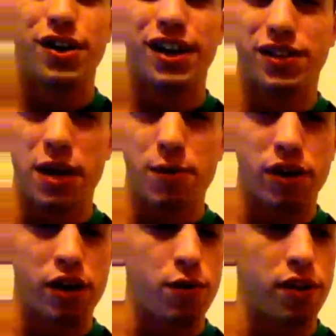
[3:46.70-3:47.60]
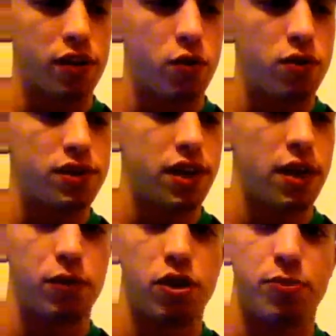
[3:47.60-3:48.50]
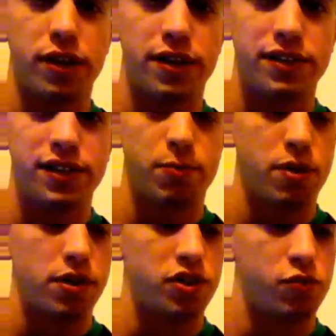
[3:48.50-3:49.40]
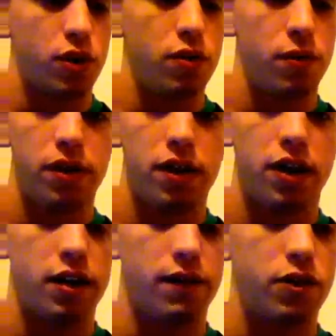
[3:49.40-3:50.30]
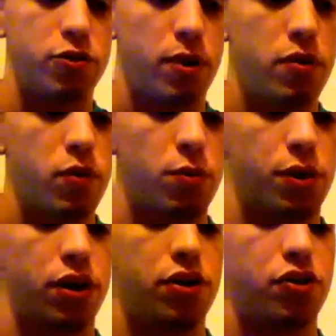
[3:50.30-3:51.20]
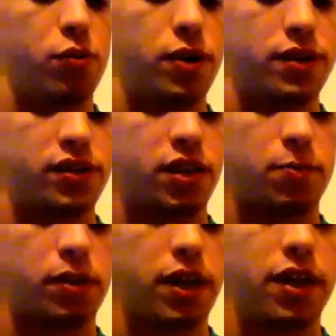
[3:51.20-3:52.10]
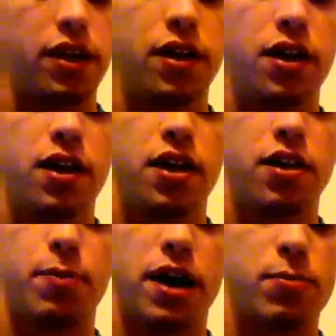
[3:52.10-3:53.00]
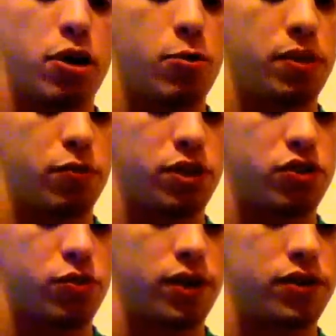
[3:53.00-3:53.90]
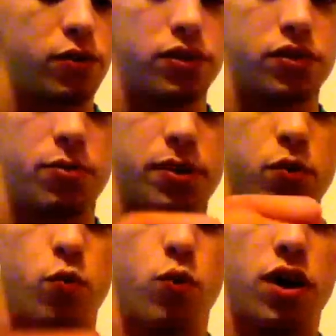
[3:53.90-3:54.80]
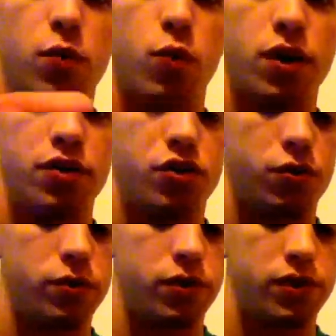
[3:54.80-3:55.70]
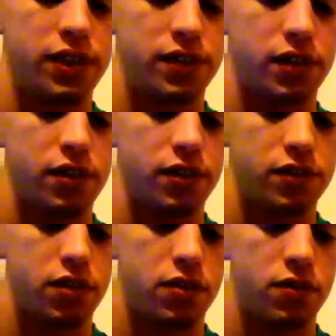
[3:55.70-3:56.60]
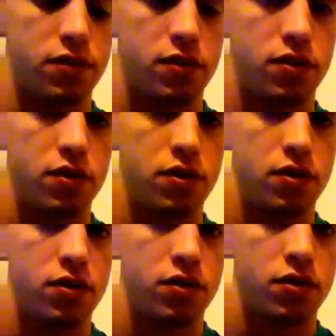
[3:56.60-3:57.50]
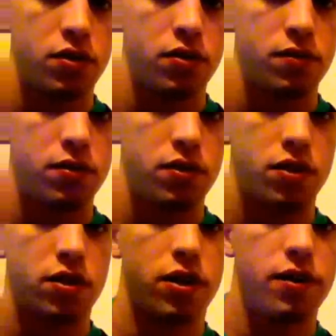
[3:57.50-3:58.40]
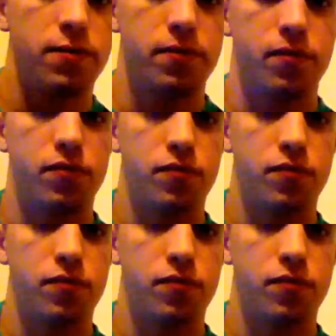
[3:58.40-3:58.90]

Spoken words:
Okay, so now we're going to go into the chorus, and we're going to break this into parts as well. The first part, what we're going to do is play the bottom open 3 strings, so it's going to be 1, 1, 2. So it sounds like this. Alright.